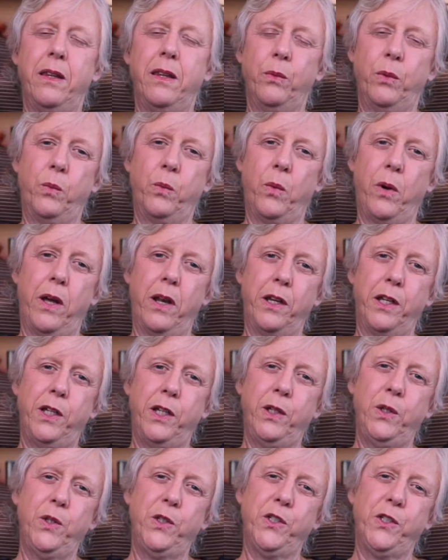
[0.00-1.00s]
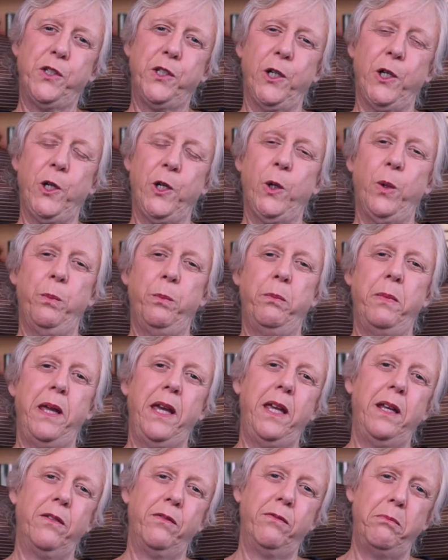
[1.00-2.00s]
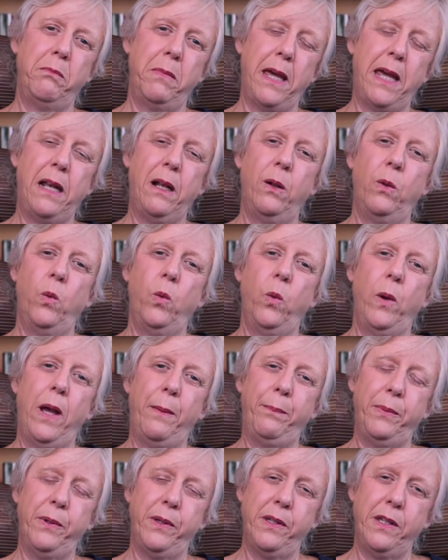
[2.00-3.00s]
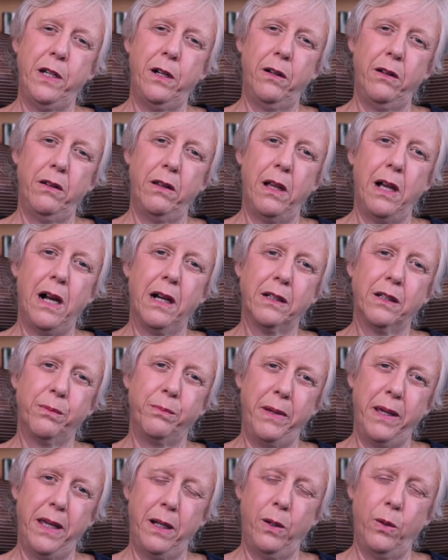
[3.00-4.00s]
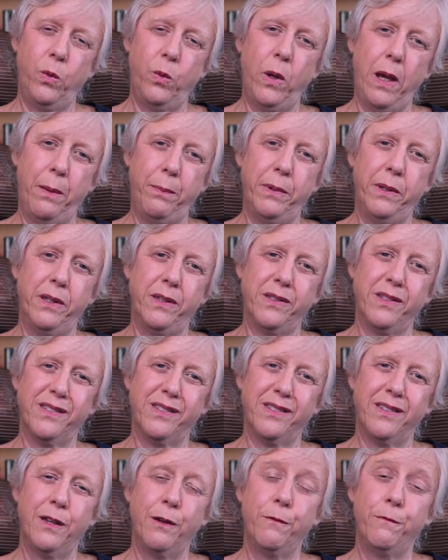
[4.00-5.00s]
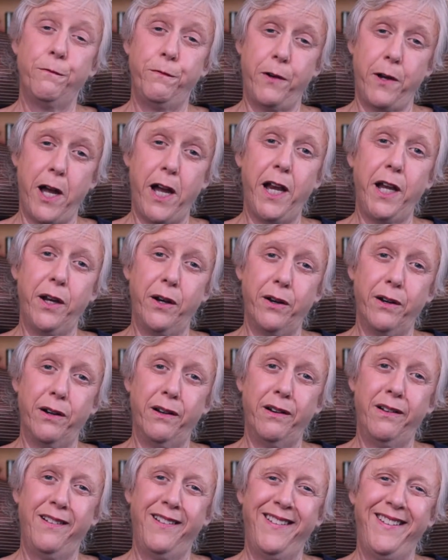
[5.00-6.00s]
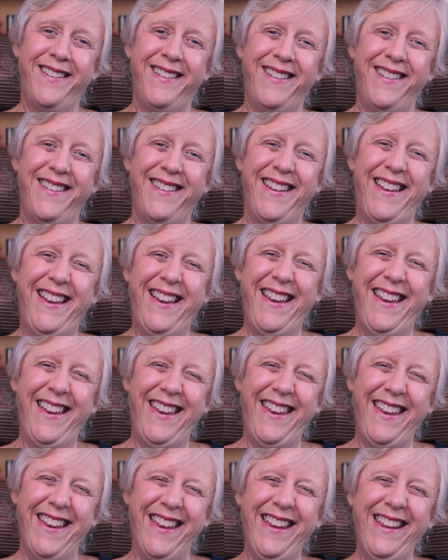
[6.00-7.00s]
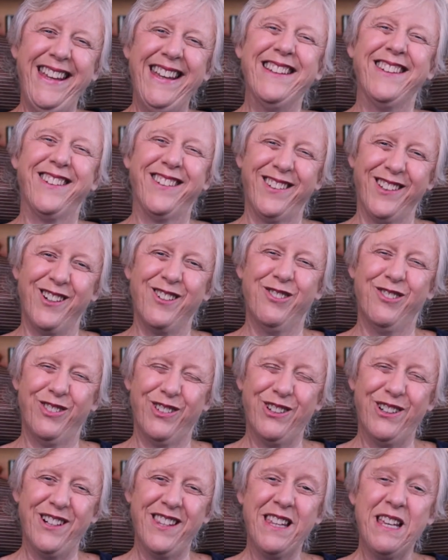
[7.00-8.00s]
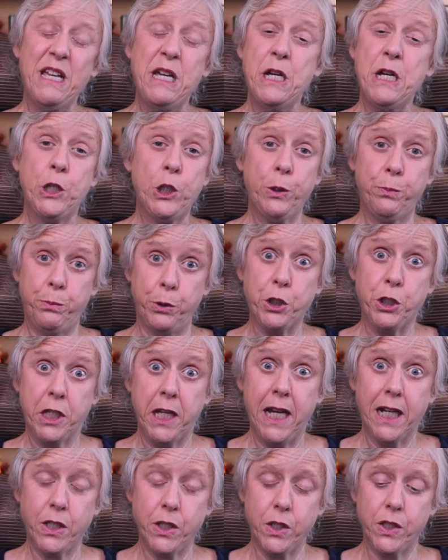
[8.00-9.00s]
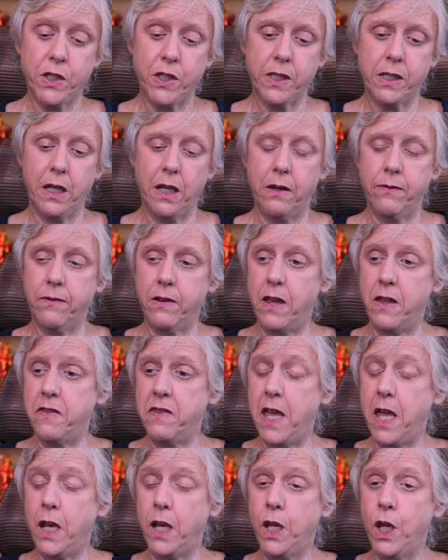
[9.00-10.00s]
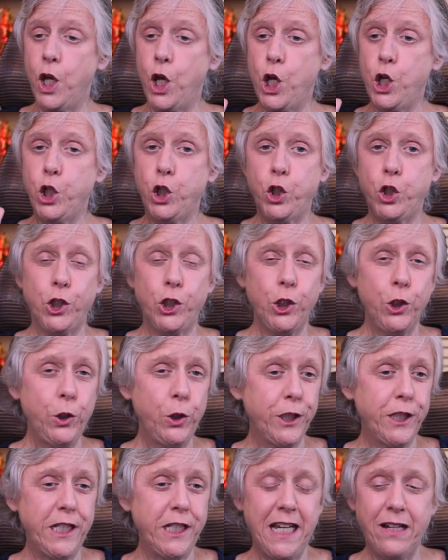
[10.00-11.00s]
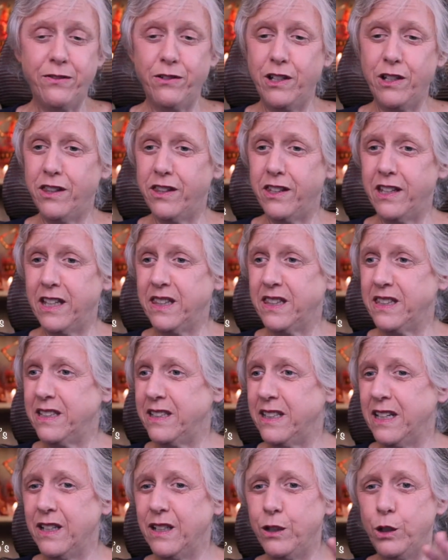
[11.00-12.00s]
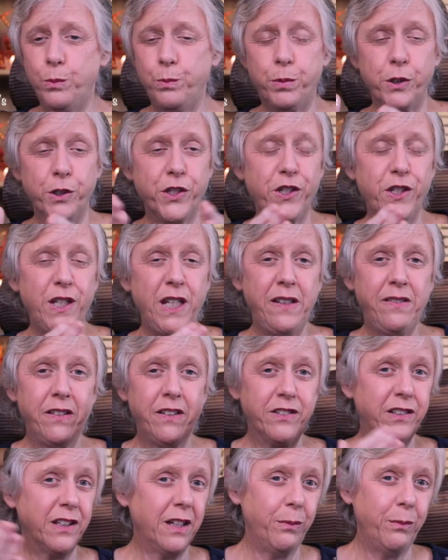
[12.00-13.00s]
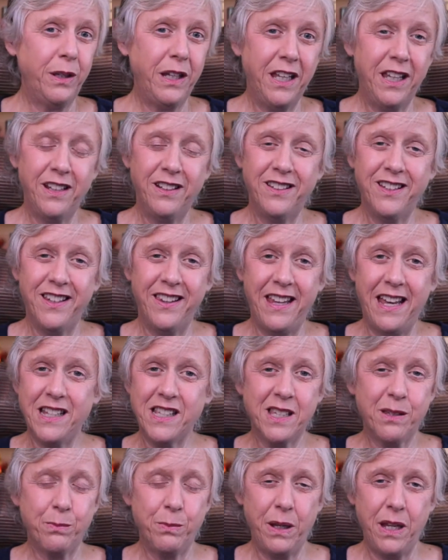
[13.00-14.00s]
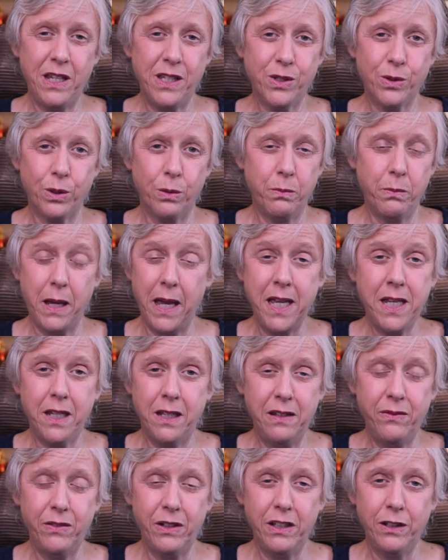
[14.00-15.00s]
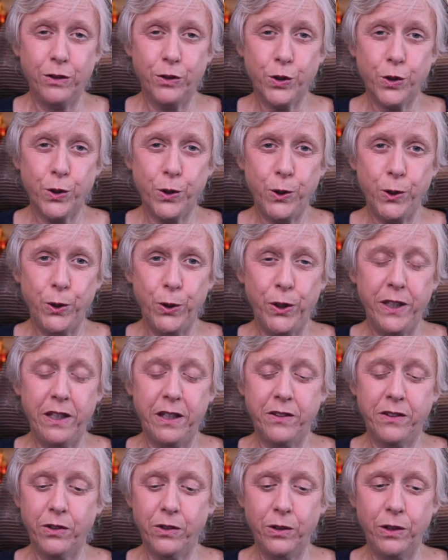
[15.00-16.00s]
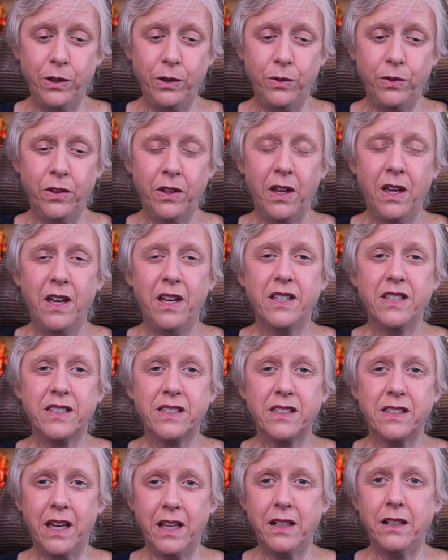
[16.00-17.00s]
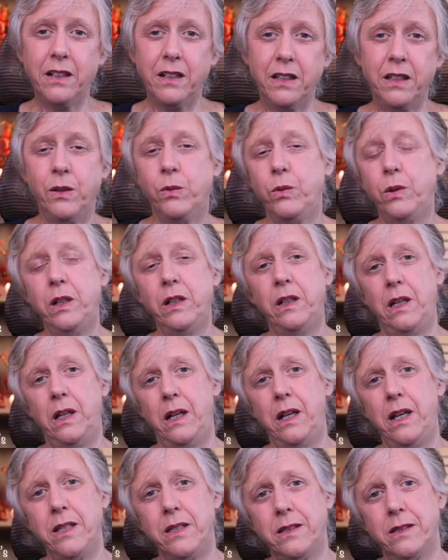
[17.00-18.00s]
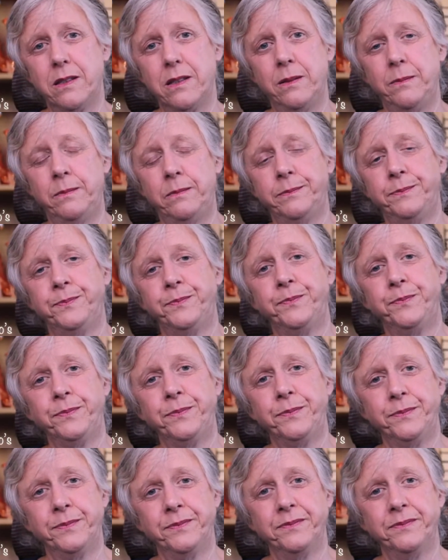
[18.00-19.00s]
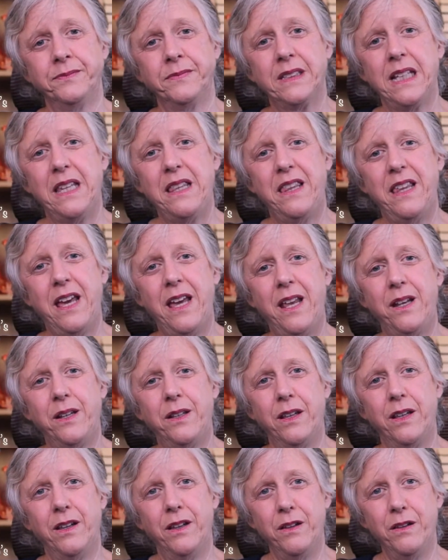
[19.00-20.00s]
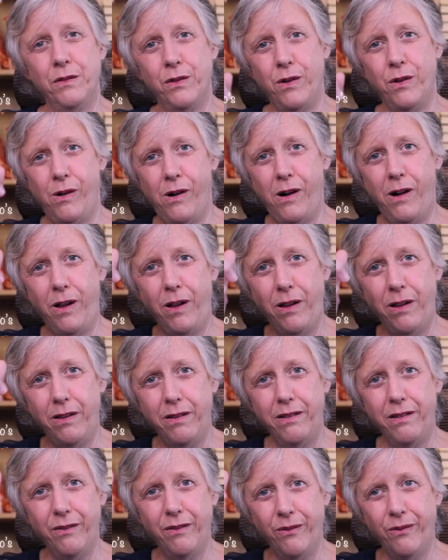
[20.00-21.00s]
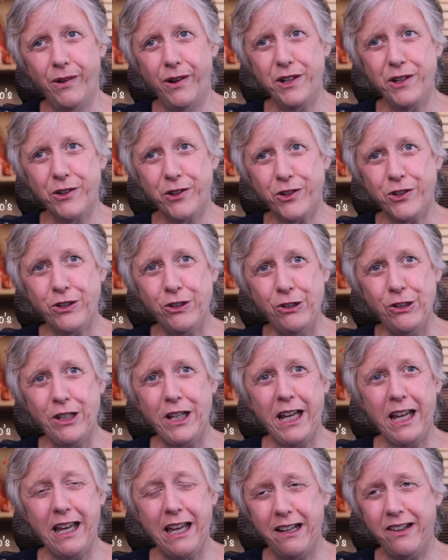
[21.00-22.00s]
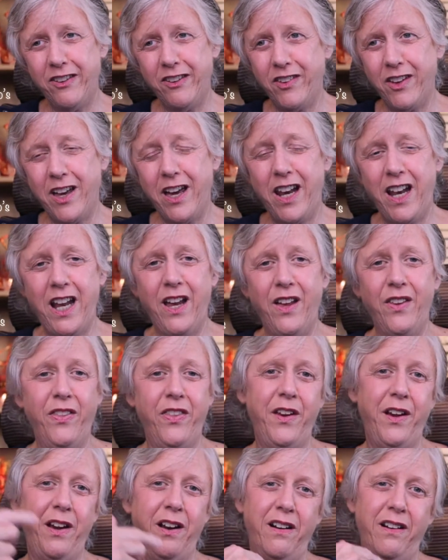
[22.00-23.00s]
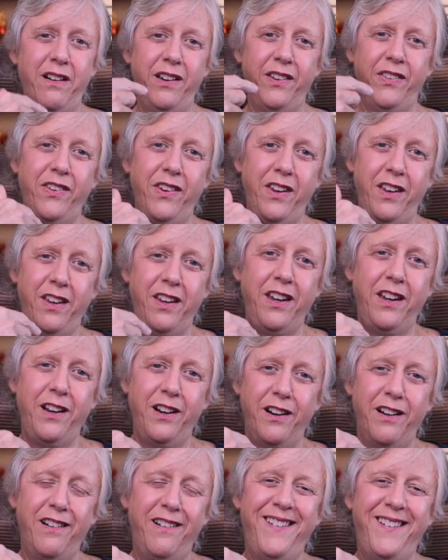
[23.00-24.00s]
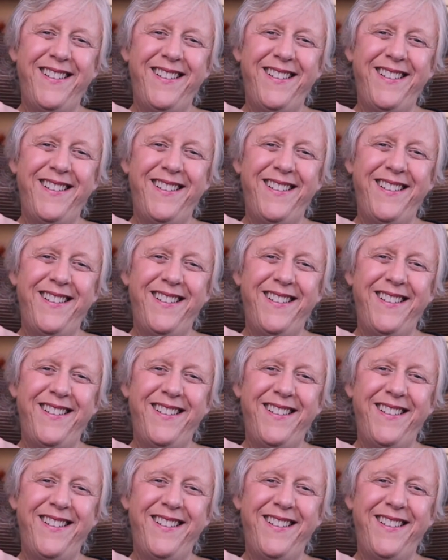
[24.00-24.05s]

that would want a huge dome made of interlocked metal weapons, fire, and so forth, to protect yourself, and then shoot at everything that you perceived as coming into that space or might even intrude, and until you suddenly realize that all what you're shooting at is not out there, it's in here.